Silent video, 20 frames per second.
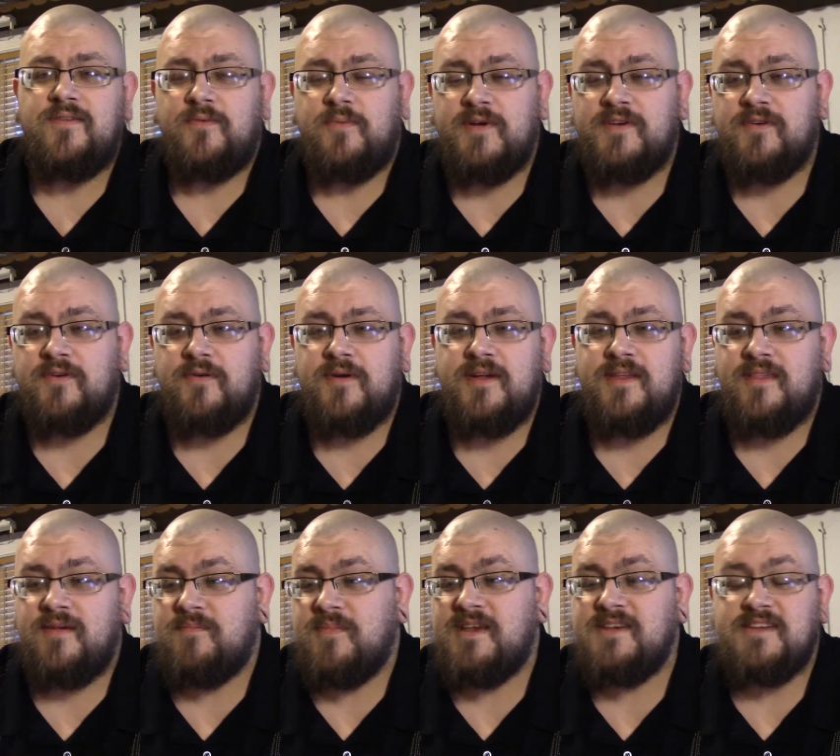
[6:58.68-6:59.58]
the wintergreen,
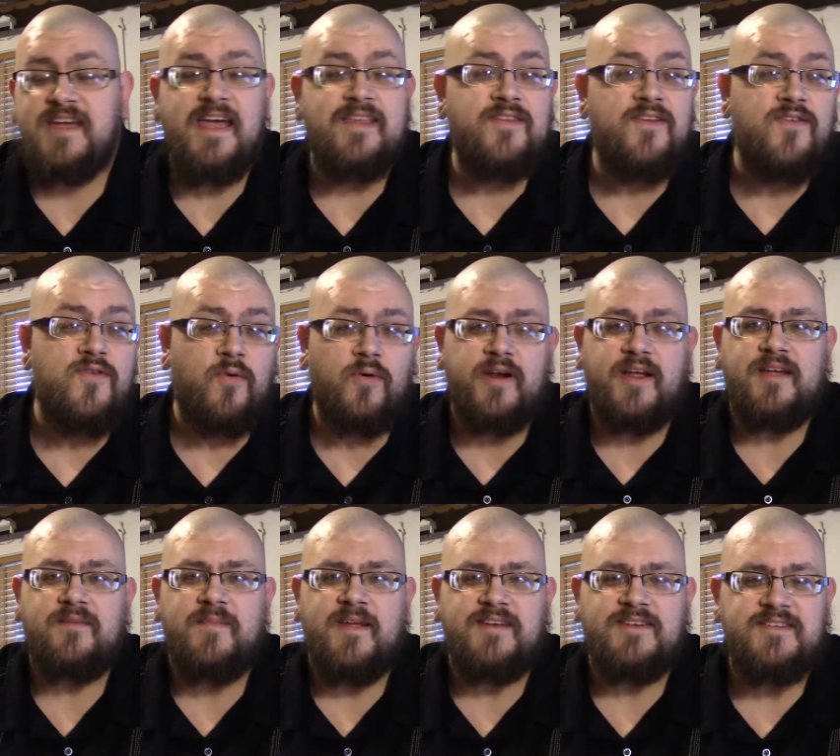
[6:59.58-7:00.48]
the mint, and the
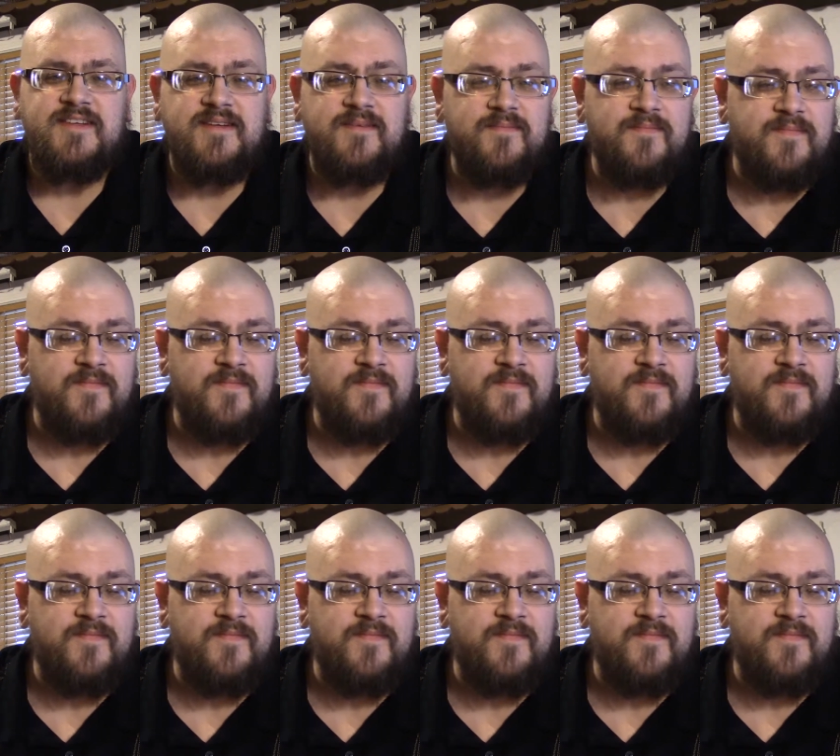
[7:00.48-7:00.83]
Nordic mint.